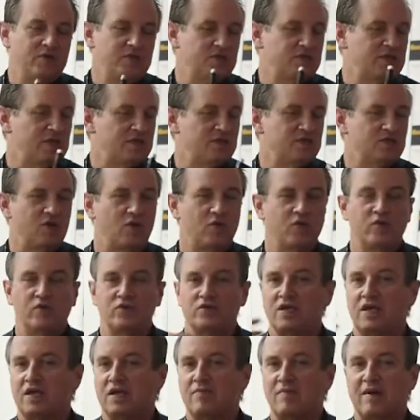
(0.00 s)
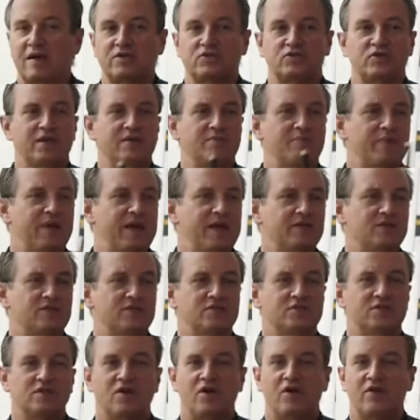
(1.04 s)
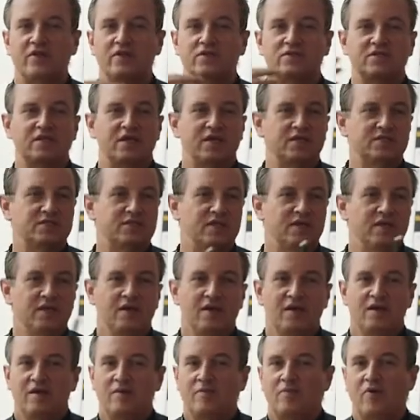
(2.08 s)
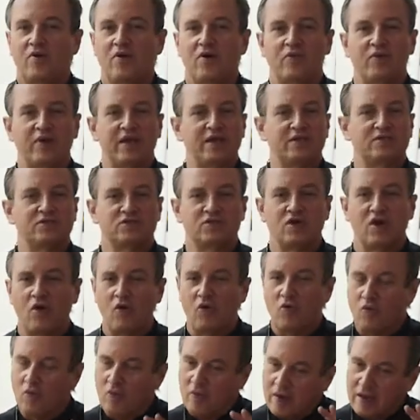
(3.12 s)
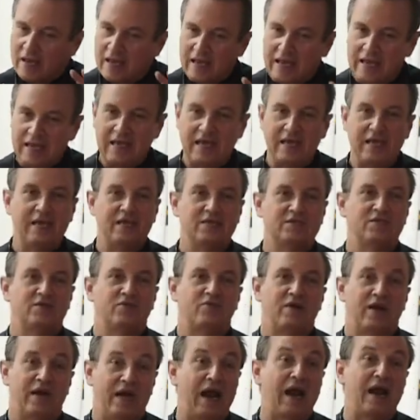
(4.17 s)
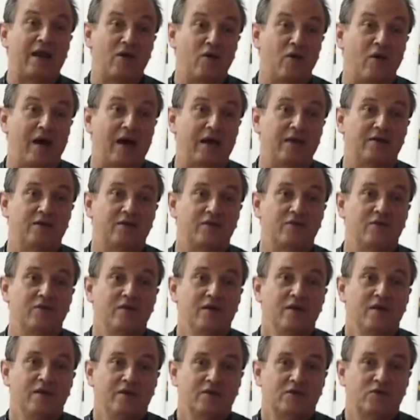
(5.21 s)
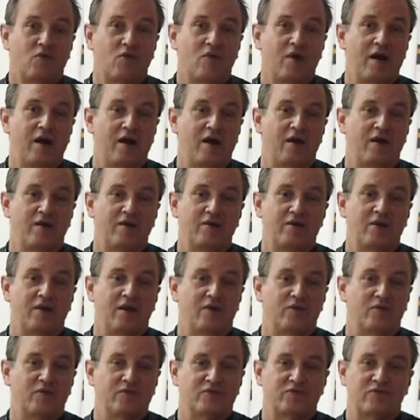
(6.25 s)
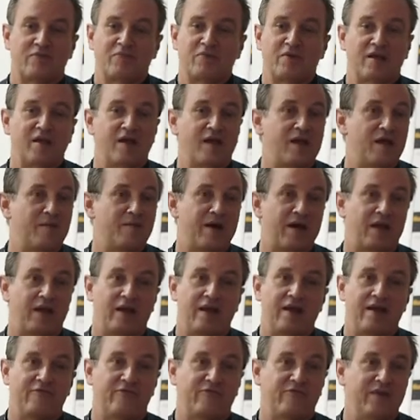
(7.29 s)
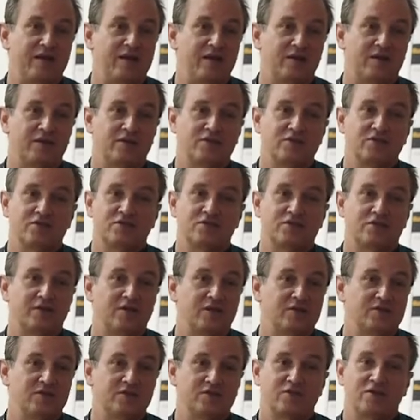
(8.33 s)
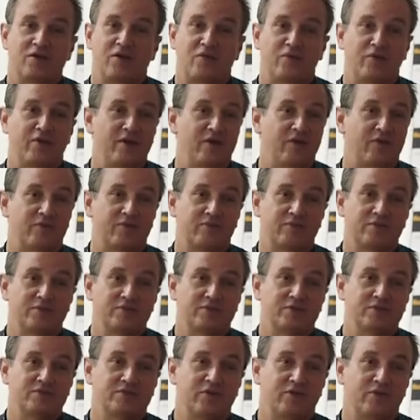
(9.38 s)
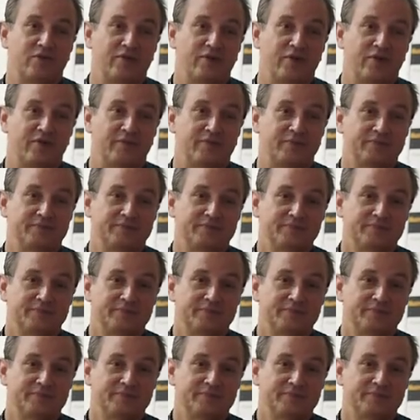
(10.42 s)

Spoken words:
we just get so routine about treating patients and all these things that, boy, we get so at ease, and I know I do, to where, you know, something can come out of left field, and you just don't know. You just don't know.